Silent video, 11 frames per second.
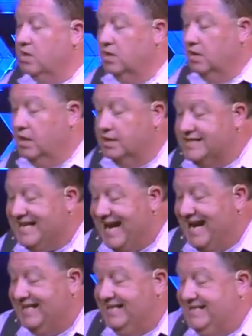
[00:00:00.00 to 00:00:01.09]
clung
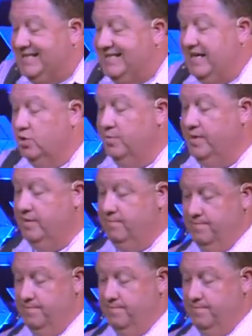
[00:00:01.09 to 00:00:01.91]
tightly to Naomi.